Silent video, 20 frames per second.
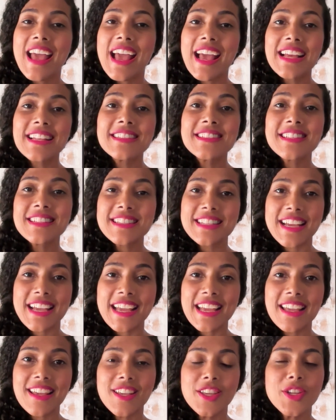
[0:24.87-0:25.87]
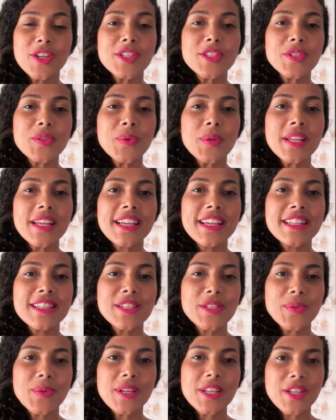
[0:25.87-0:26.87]
and today you're tuning
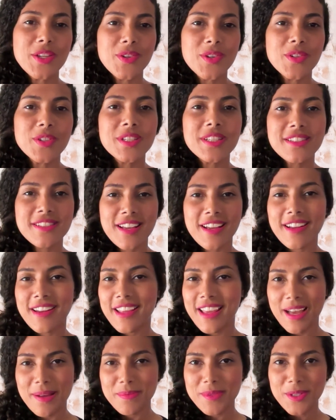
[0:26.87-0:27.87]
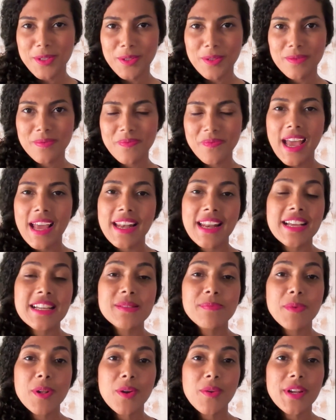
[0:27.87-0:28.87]
into a Neurodesign Capsule, an
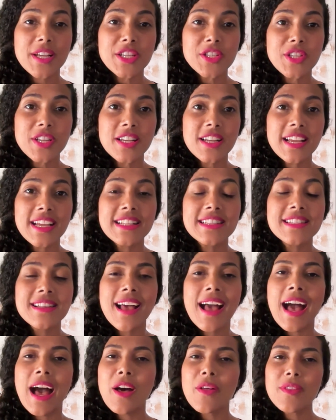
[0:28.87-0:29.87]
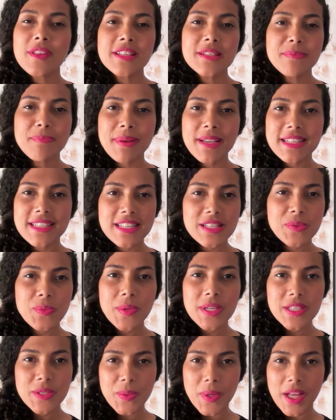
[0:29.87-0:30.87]
exploration into how the spaces
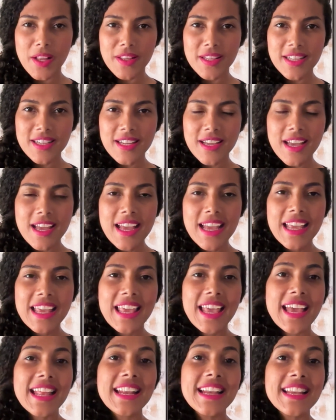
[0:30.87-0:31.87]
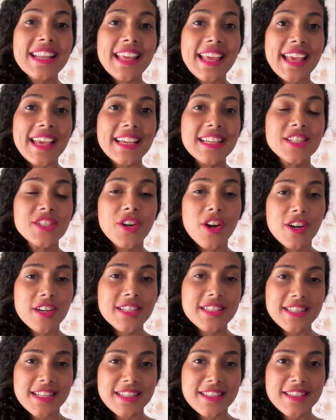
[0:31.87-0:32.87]
we dwell in can engage our
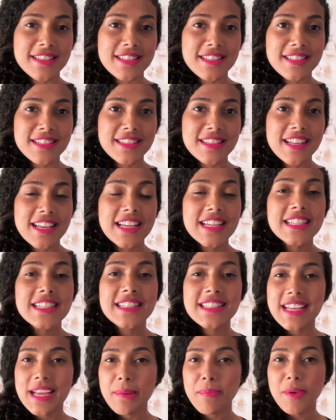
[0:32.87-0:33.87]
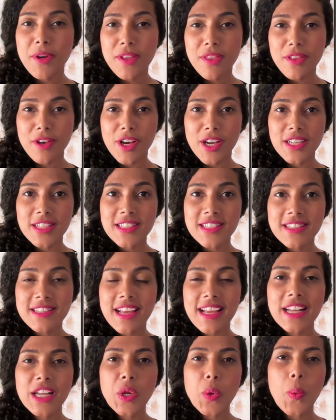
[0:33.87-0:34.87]
senses, shape our thoughts,
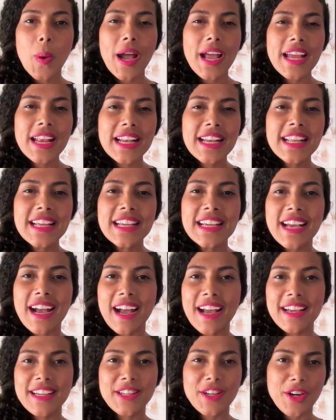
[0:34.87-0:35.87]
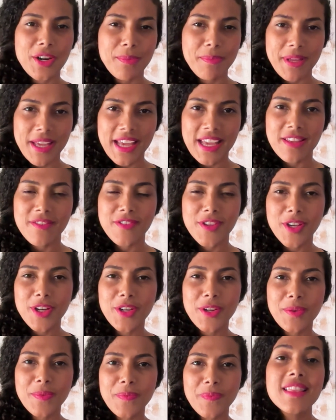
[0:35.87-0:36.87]
and quietly guide our behavior.
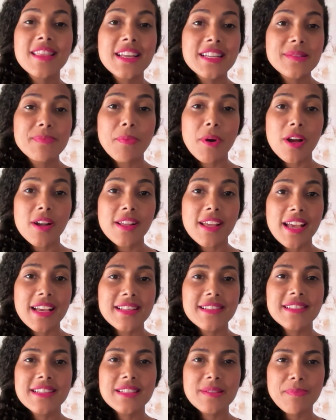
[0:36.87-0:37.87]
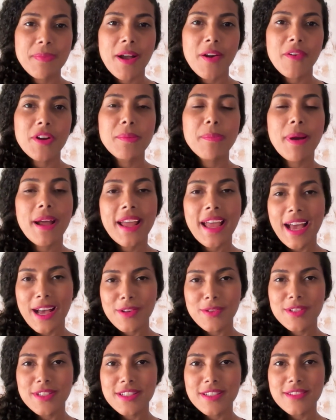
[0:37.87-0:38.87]
This podcast is powered by
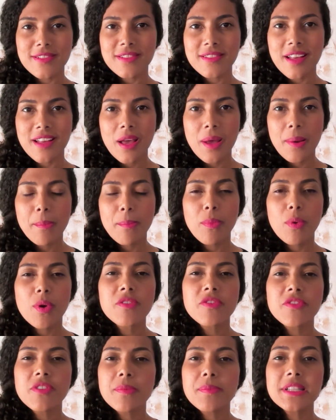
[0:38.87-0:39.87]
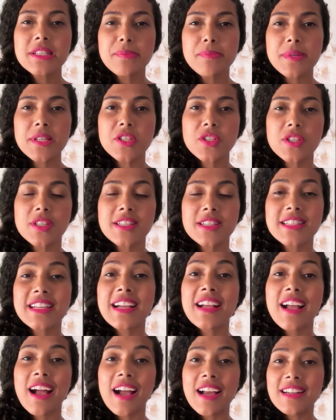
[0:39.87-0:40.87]
HAUSes, born from its mission to
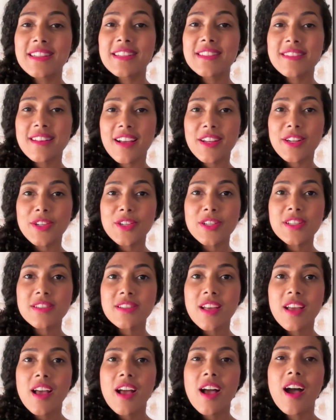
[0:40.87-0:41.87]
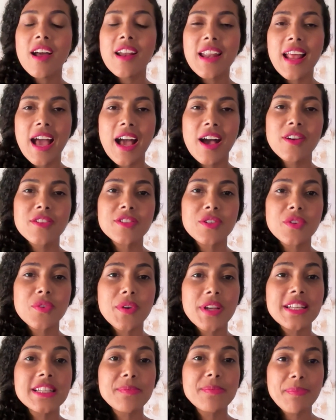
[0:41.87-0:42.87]
guide designers on how to
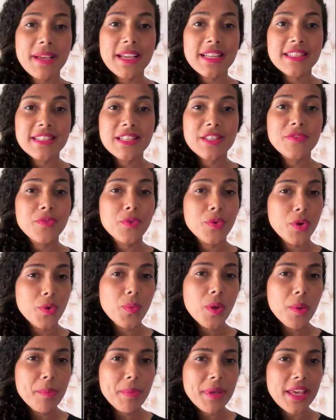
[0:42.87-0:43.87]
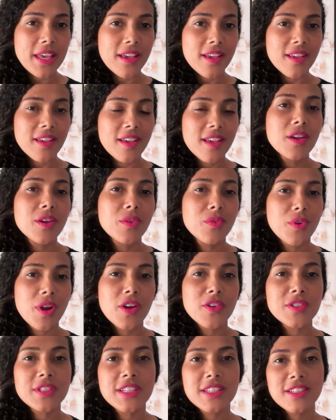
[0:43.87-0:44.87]
create spaces for well-being
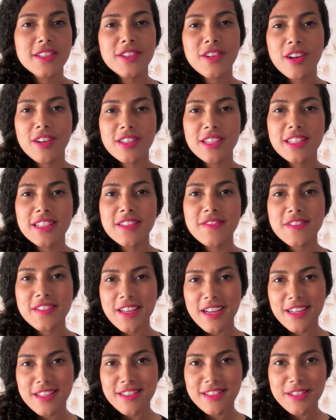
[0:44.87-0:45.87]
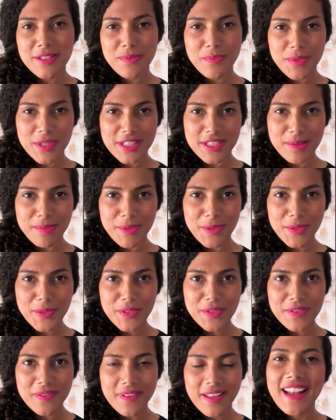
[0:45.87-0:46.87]
grounded in cognitive sciences
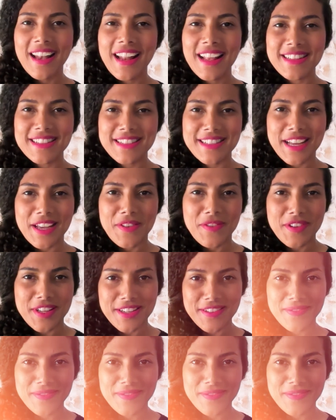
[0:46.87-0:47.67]
principles. Let's dive in.